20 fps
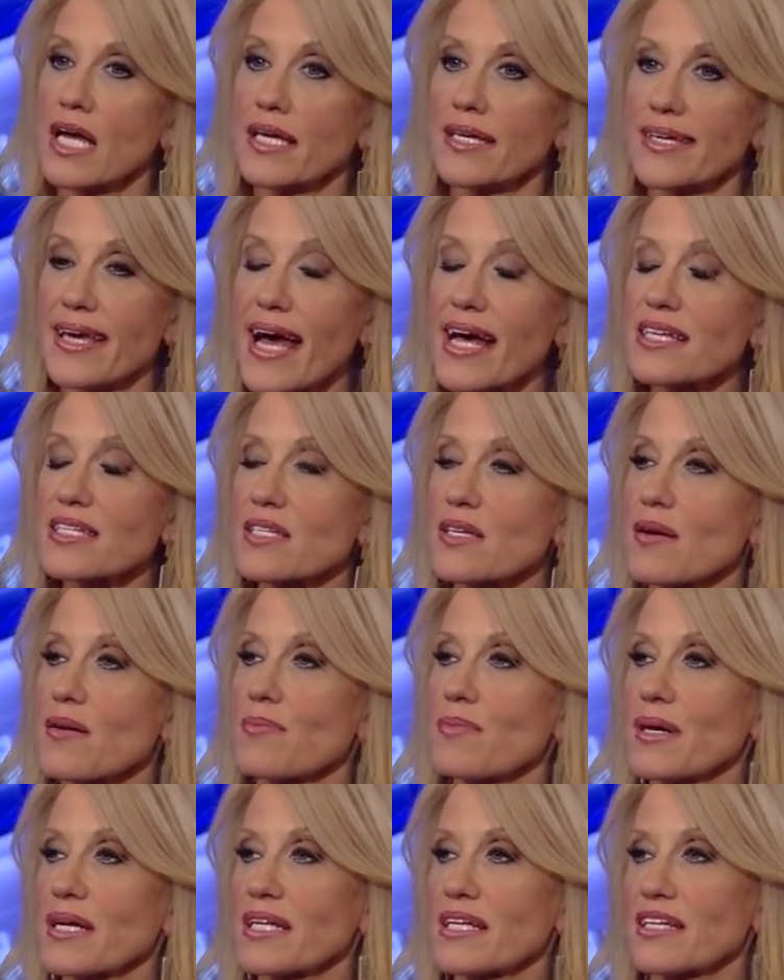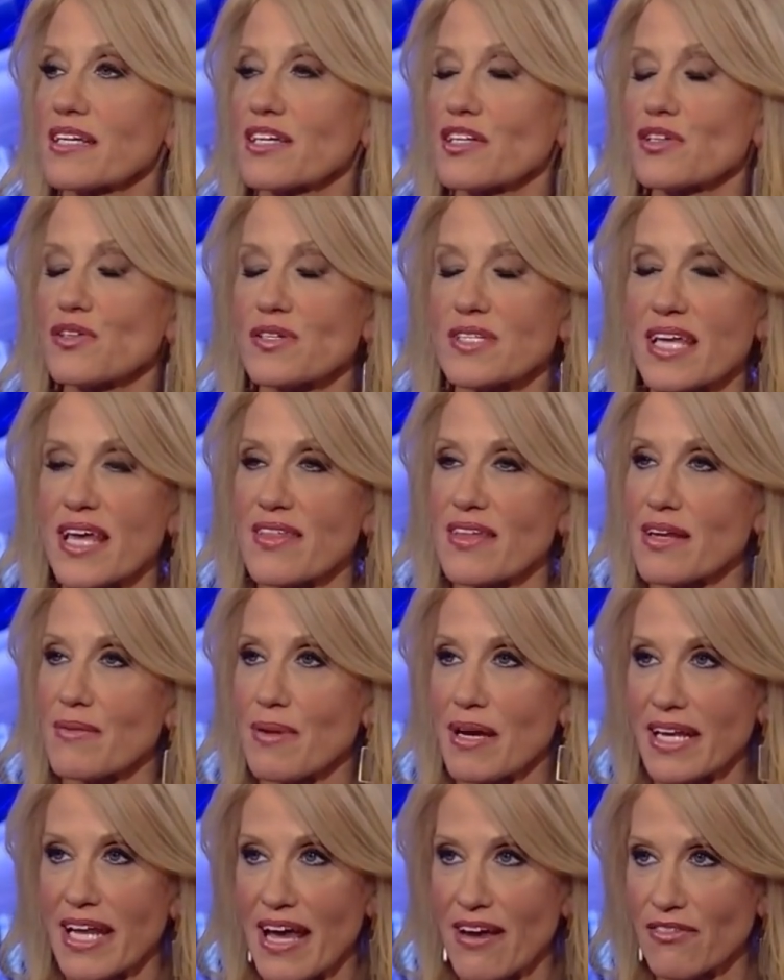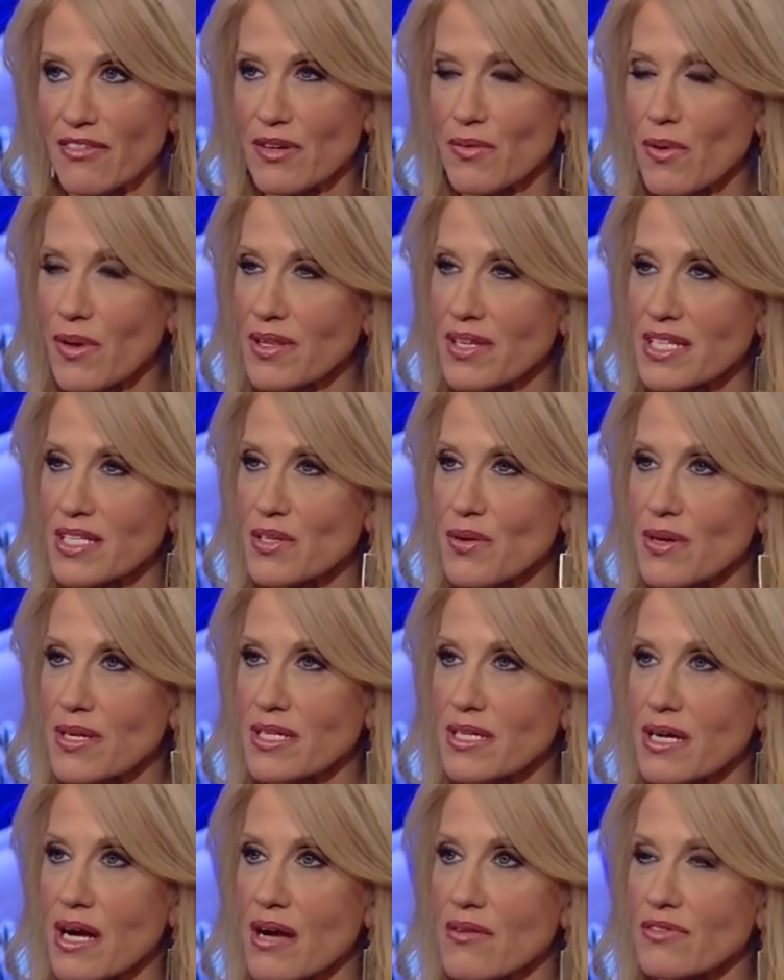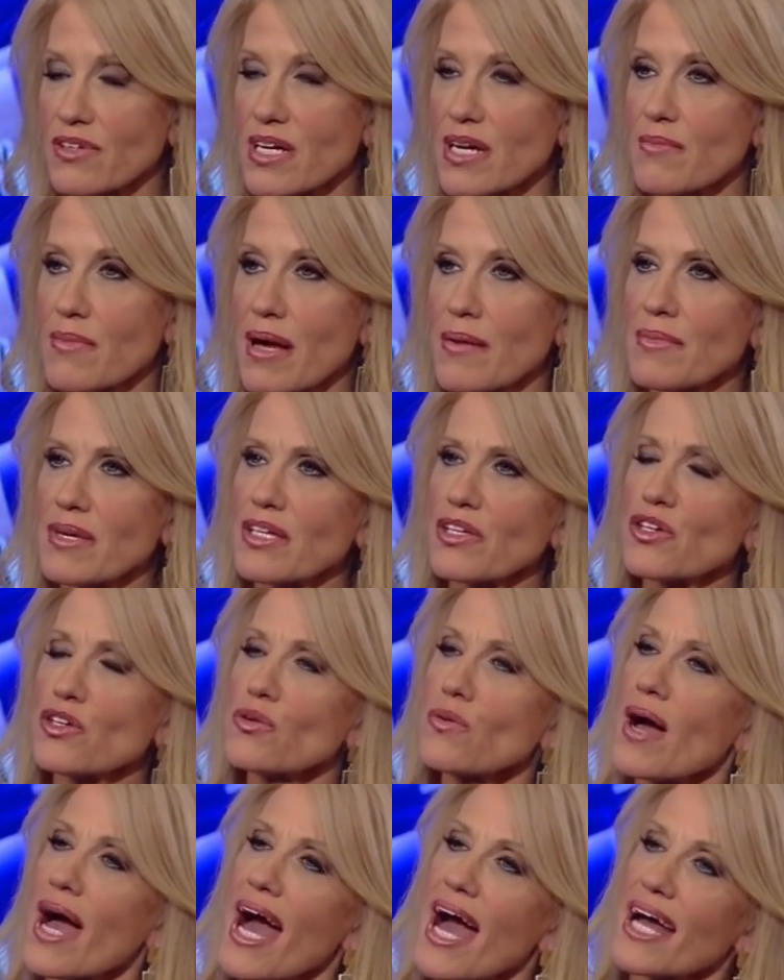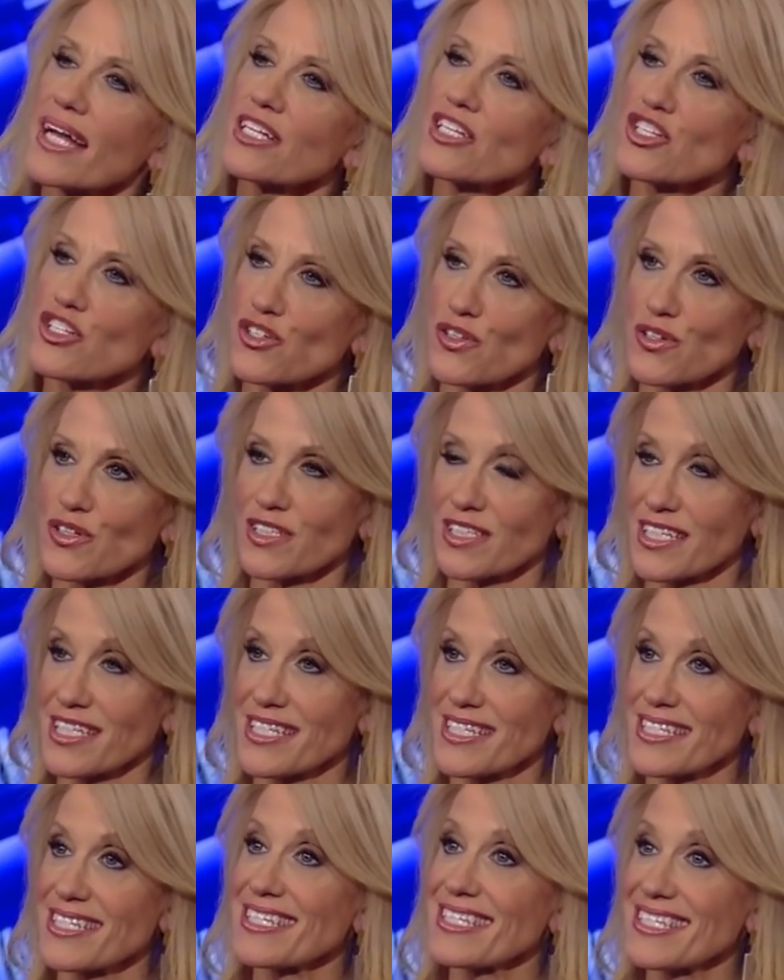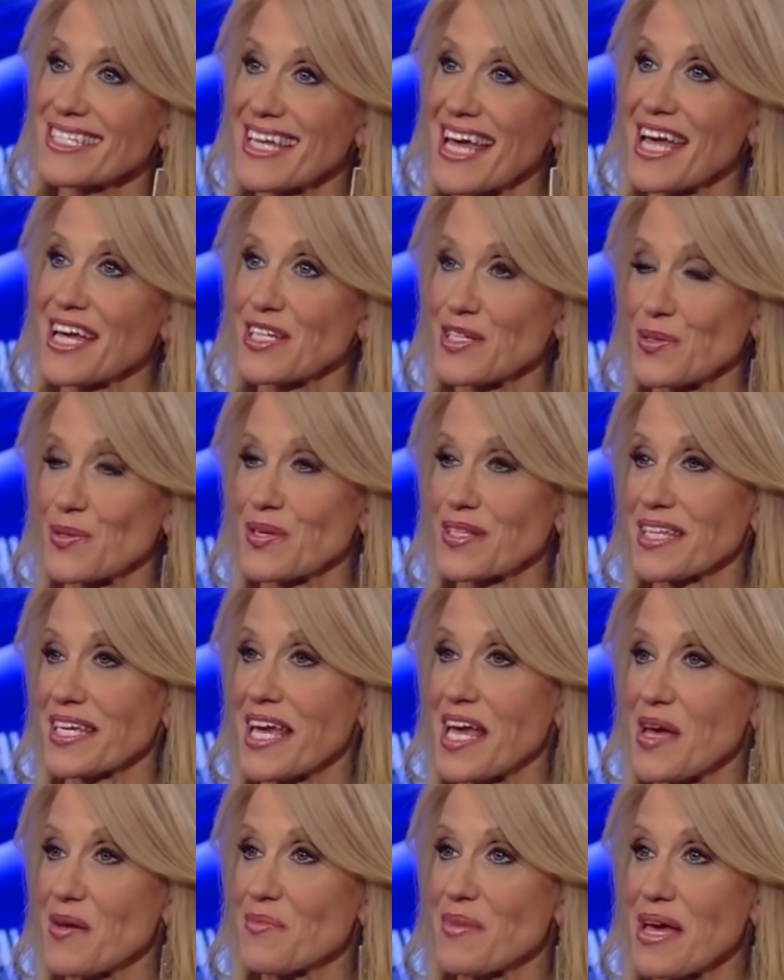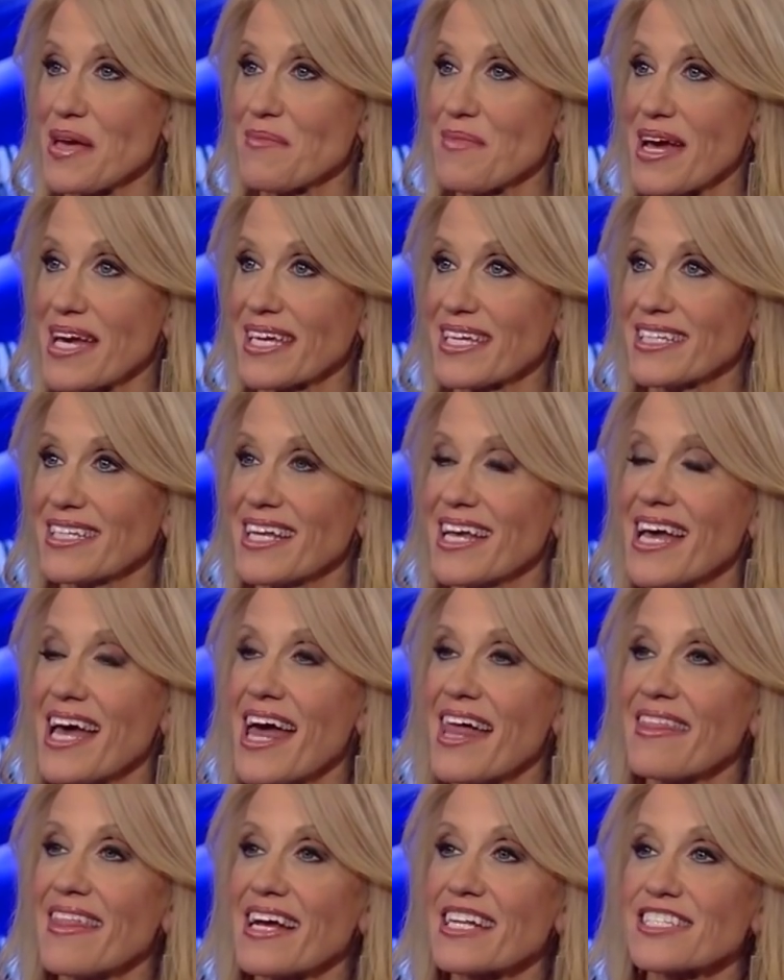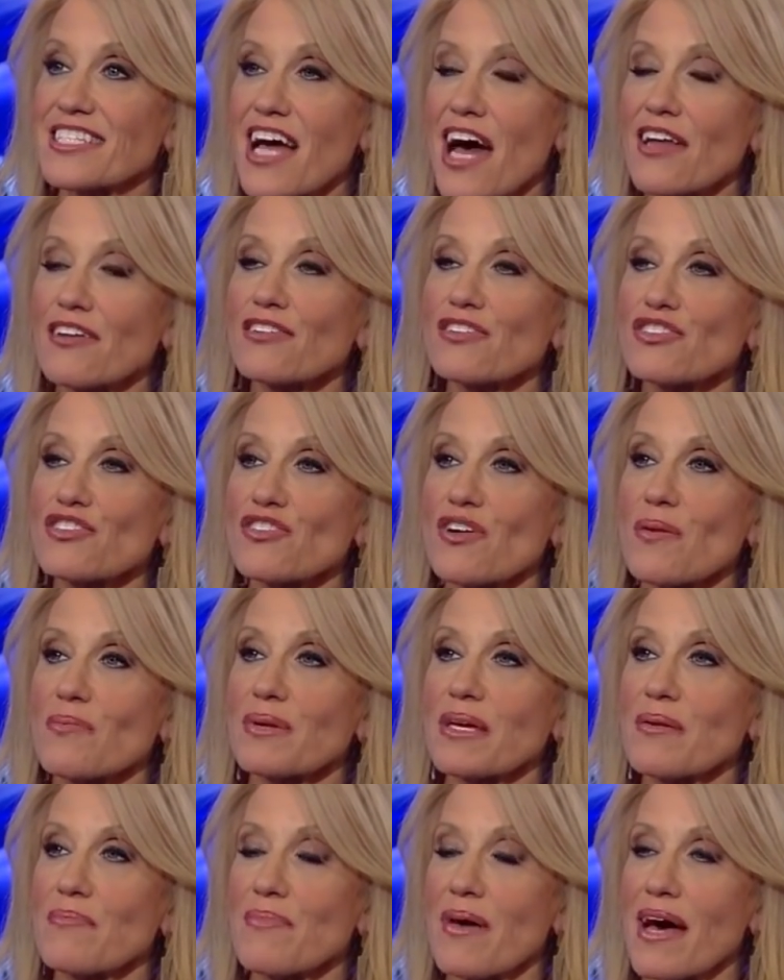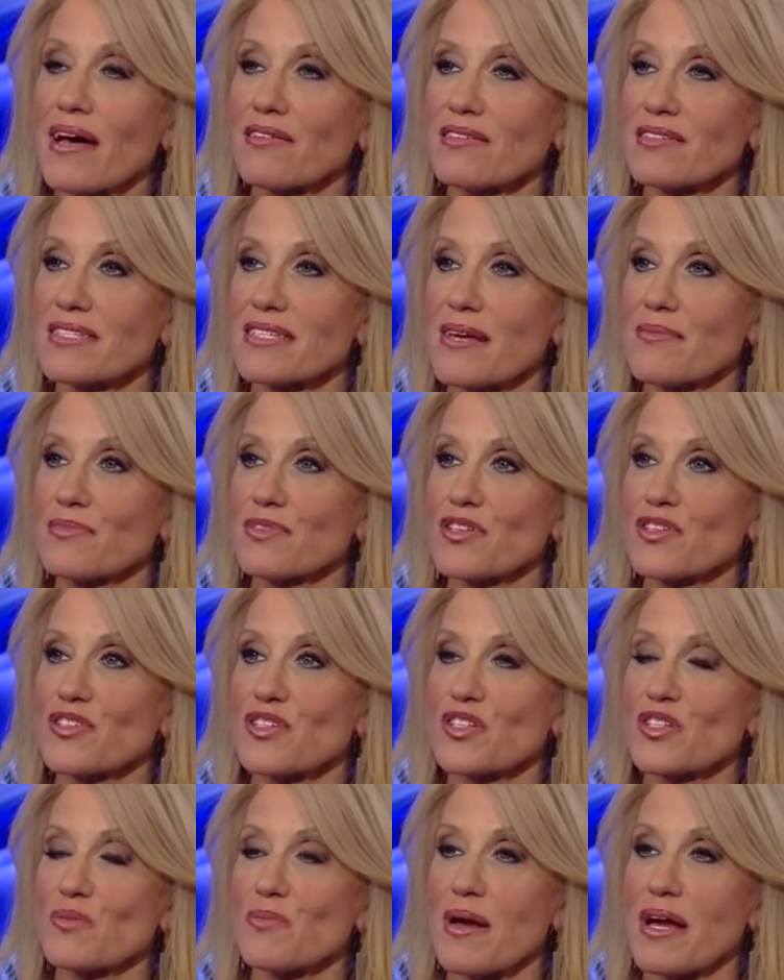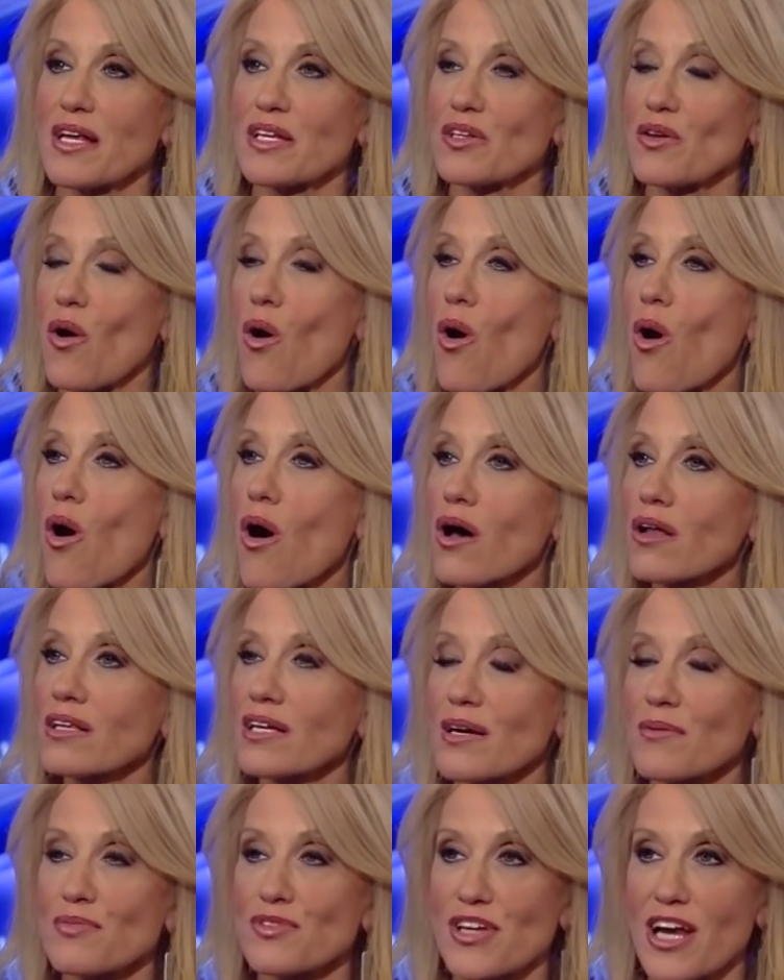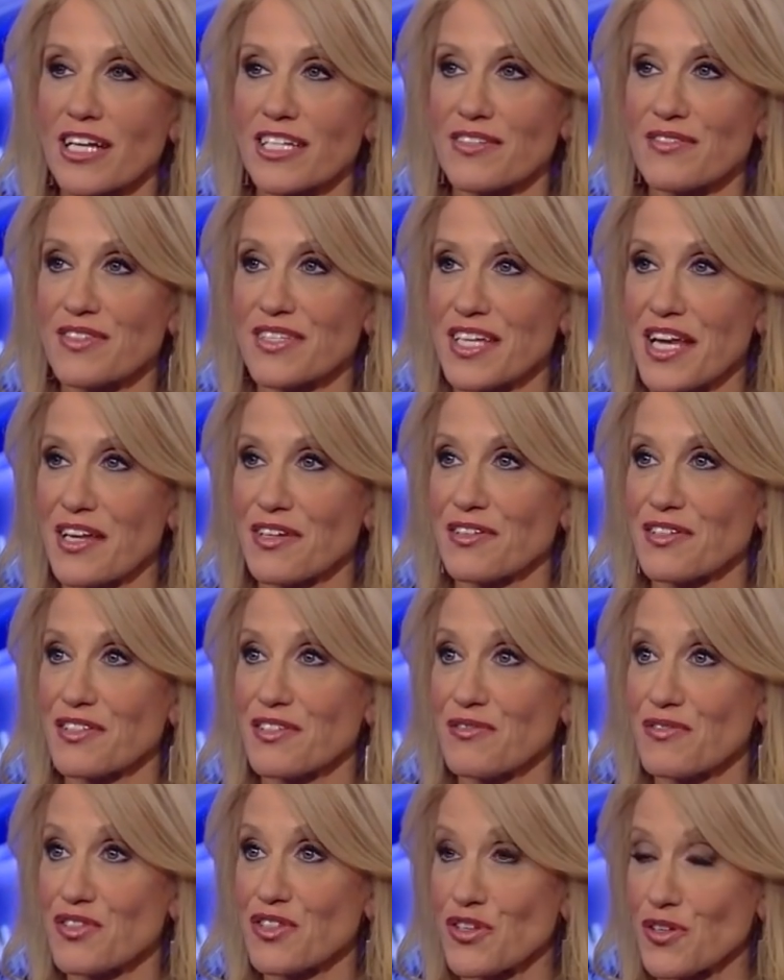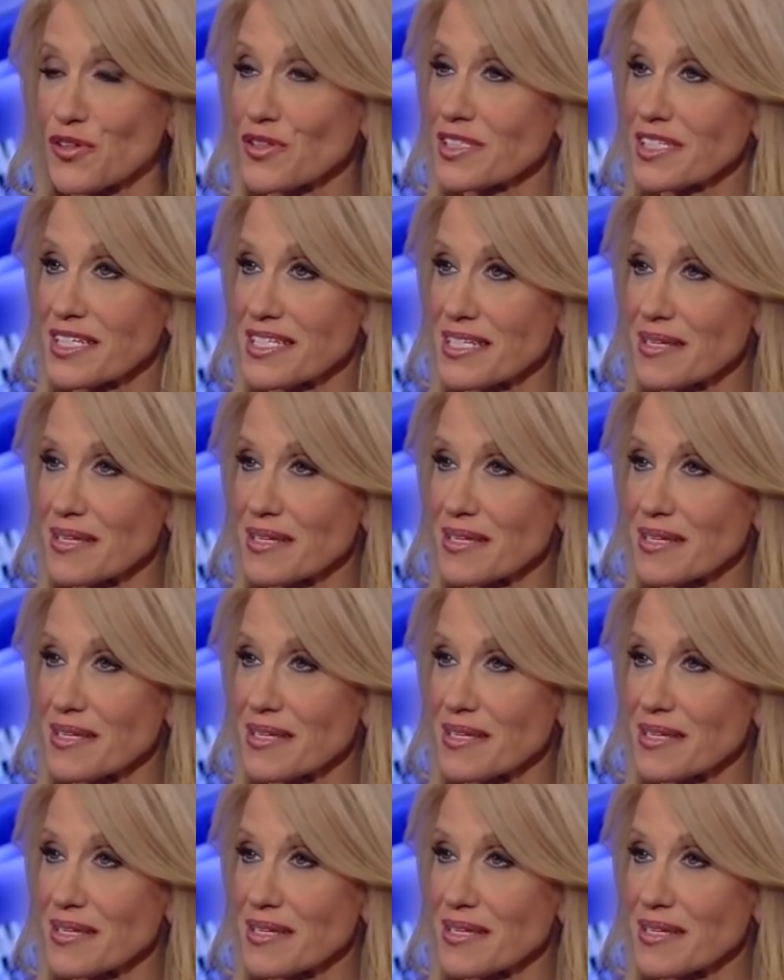Yes, but can you say that about everyone that's going to cover him? I mean, you had journalists saying during the campaign, Megan, that Donald Trump compels them to suspend all objective standards of journalism.